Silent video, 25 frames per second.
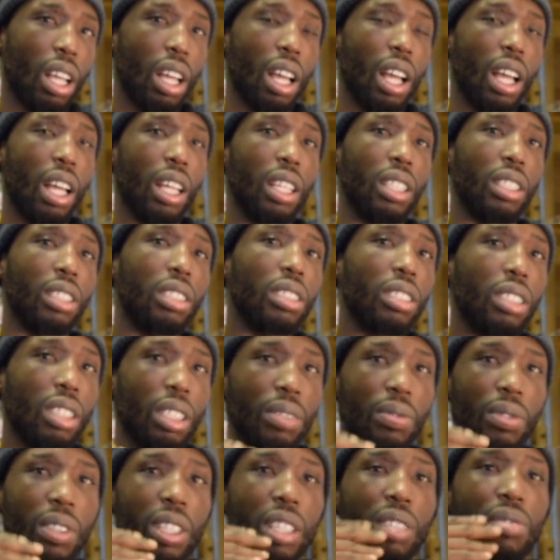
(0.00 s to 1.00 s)
and
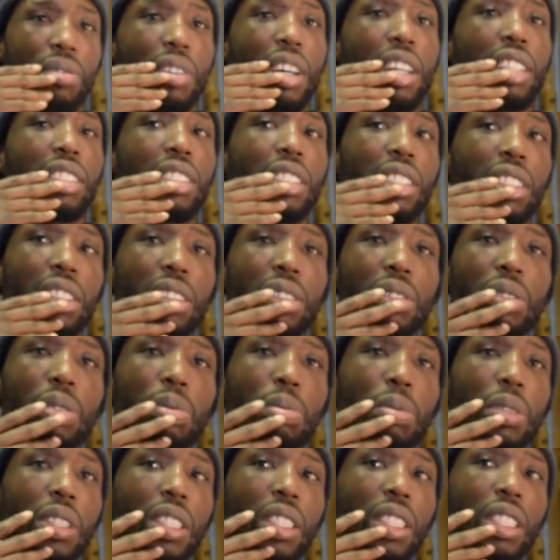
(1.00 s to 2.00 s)
even the advice he gives
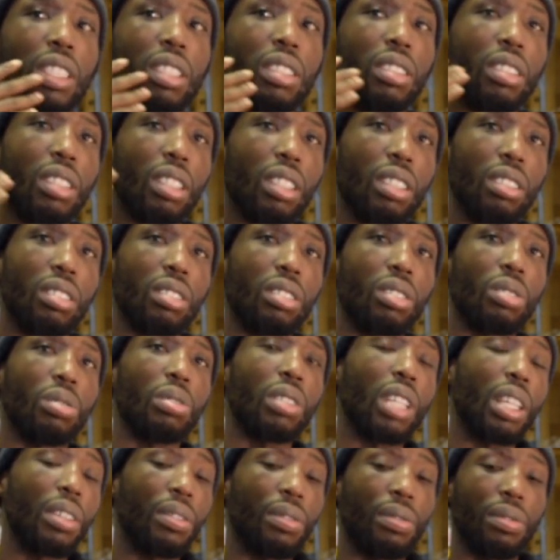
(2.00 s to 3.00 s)
me, he's saying, you know,
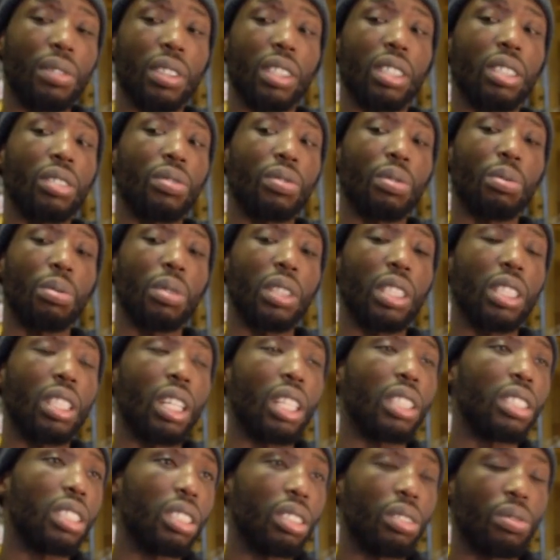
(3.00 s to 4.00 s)
everything is from what he
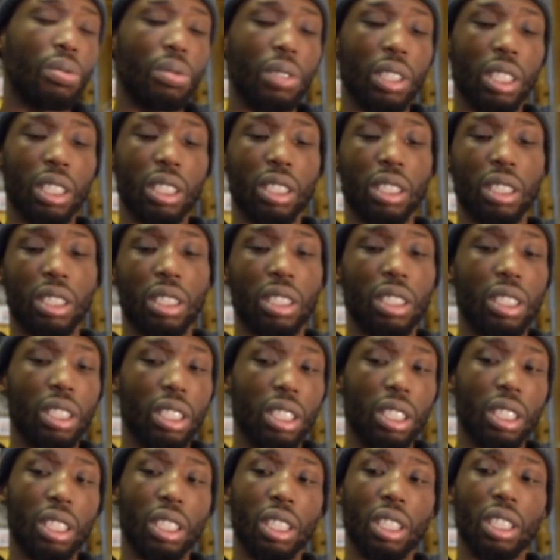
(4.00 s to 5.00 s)
does in the ring,
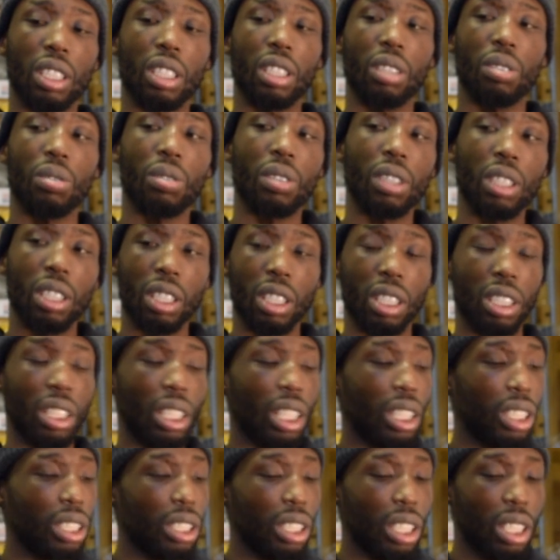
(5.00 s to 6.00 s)
look at it,
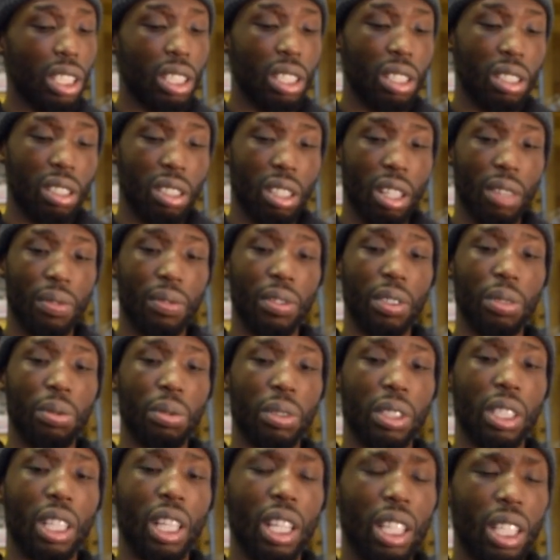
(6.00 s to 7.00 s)
and the stuff he
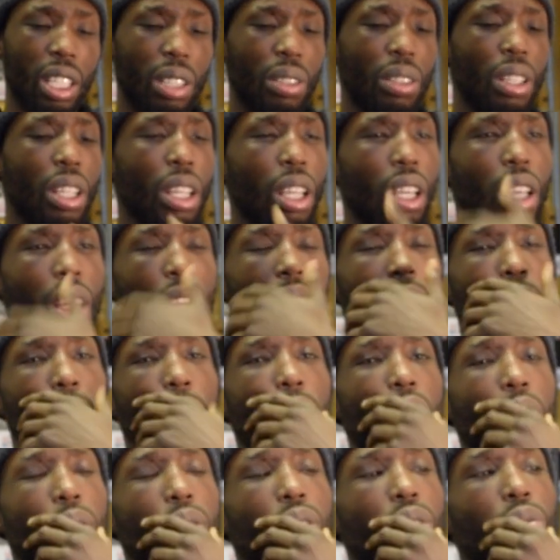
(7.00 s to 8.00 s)
was getting, and
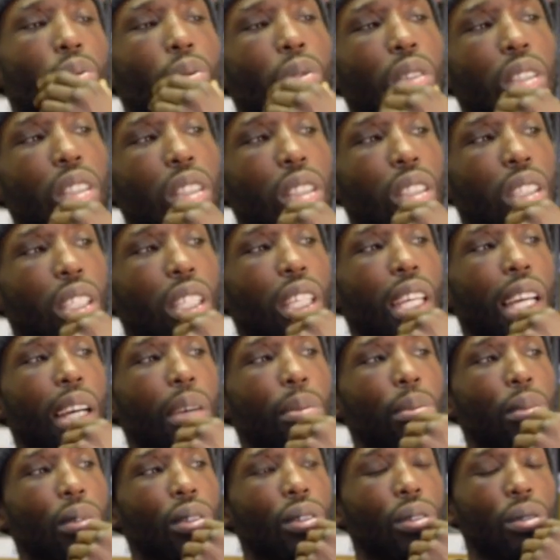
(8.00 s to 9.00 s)
you know, just watching the
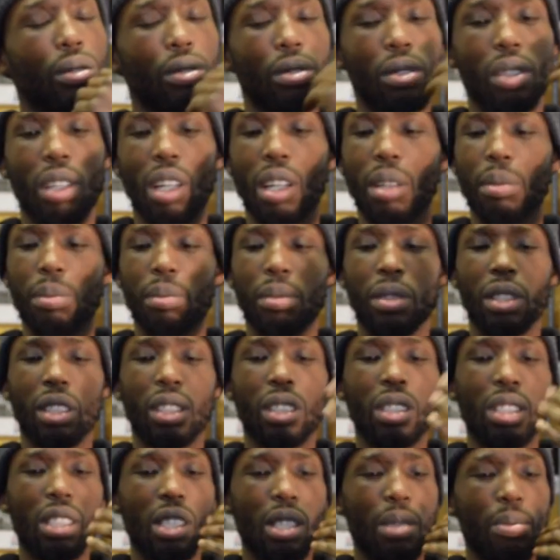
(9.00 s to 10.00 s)
camera crew come to
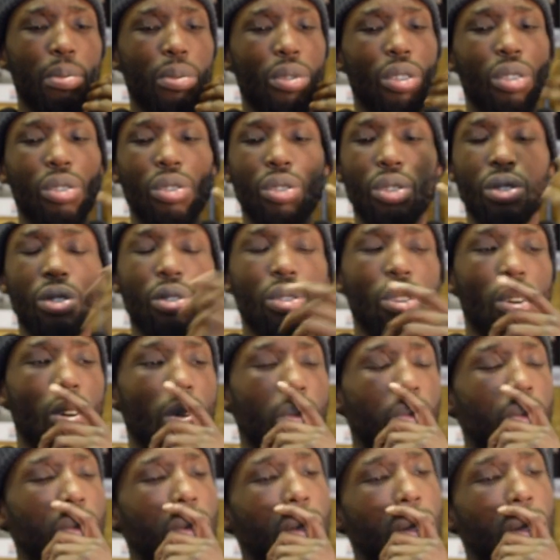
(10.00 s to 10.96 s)
the gym non-stop,